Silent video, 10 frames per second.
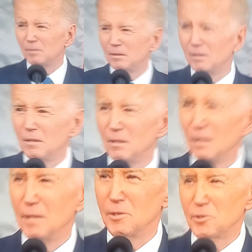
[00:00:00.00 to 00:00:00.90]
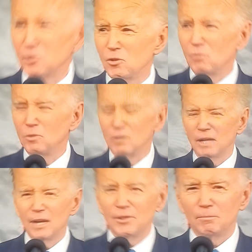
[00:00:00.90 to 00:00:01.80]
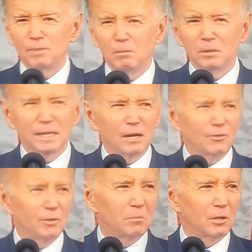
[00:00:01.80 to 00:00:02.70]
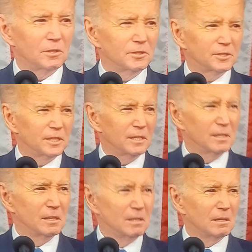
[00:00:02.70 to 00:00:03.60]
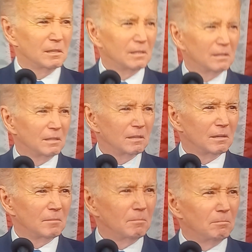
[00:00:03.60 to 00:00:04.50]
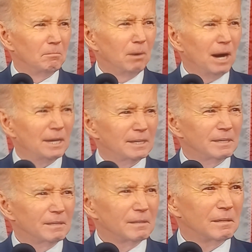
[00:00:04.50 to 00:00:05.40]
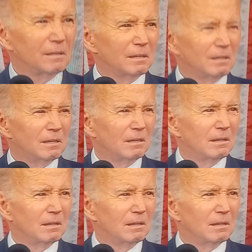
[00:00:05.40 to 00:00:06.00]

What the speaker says: about Syria? What about Turkey and what they going through? You worry about? Oh my goodness.